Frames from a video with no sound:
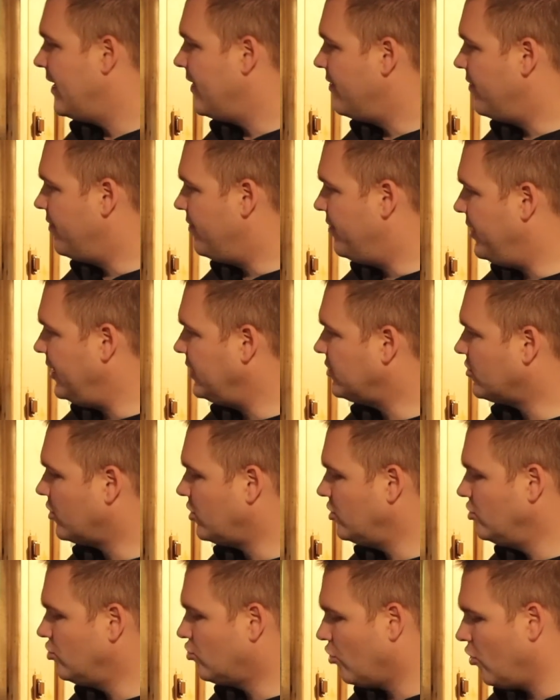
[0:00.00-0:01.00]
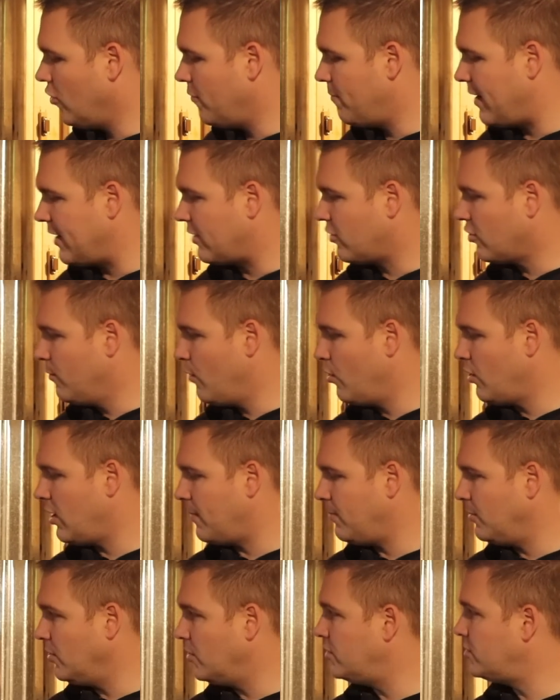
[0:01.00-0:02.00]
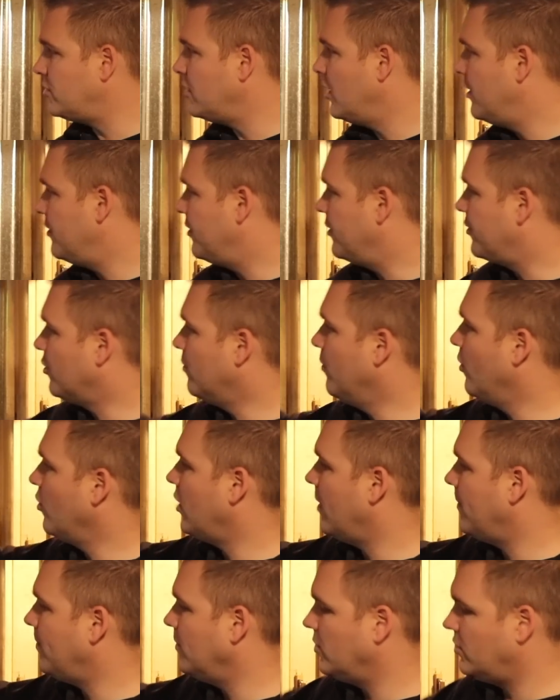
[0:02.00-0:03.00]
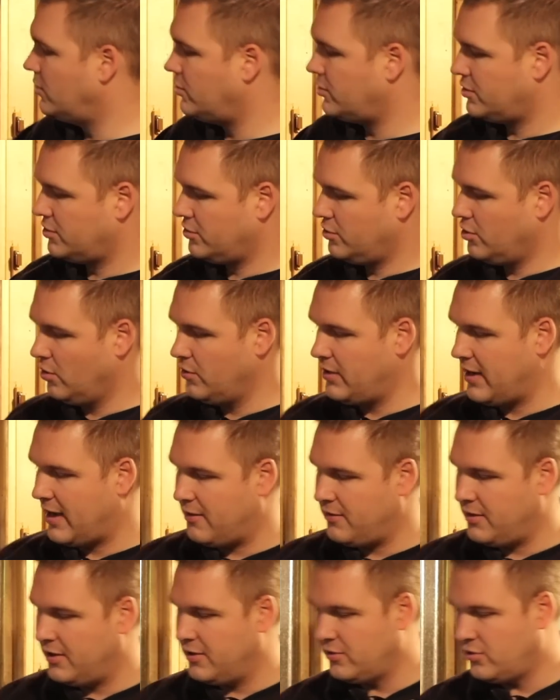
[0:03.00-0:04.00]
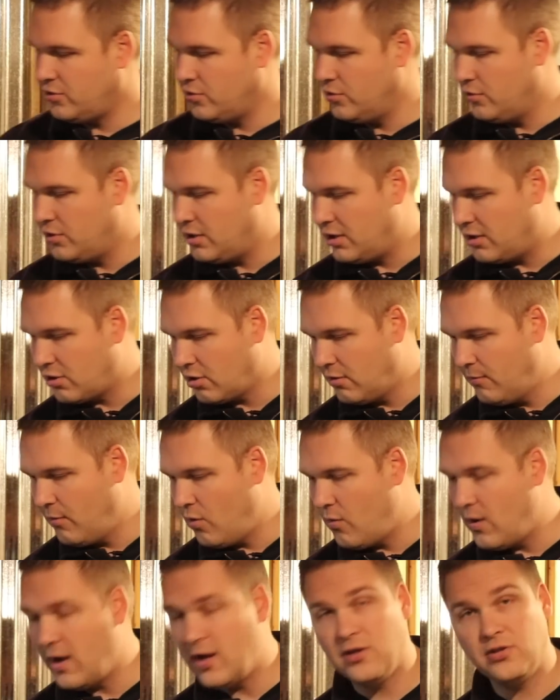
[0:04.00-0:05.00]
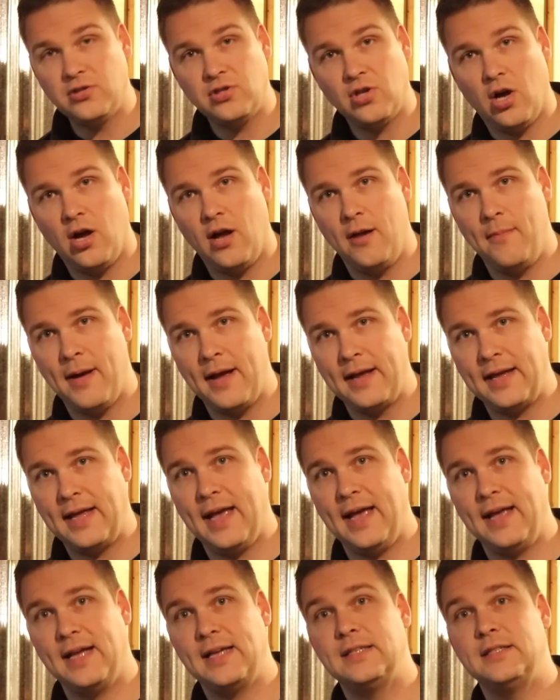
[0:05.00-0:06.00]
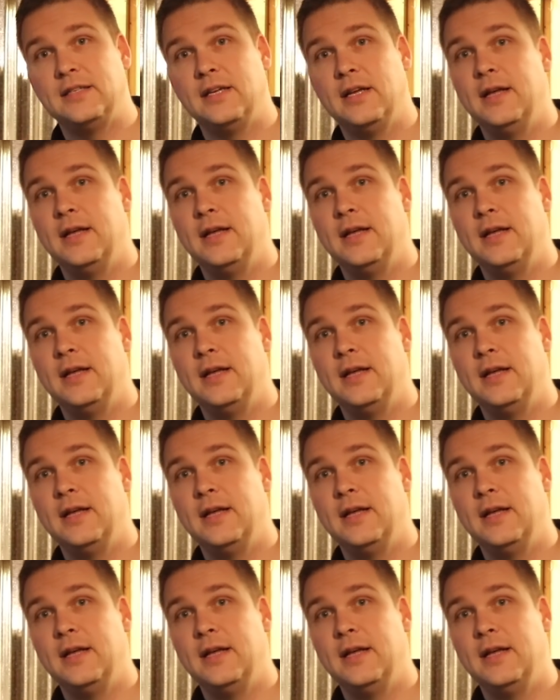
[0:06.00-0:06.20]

These are controlled by thermocouplers. The thermocouplers go down into the thermal wells on my kegs.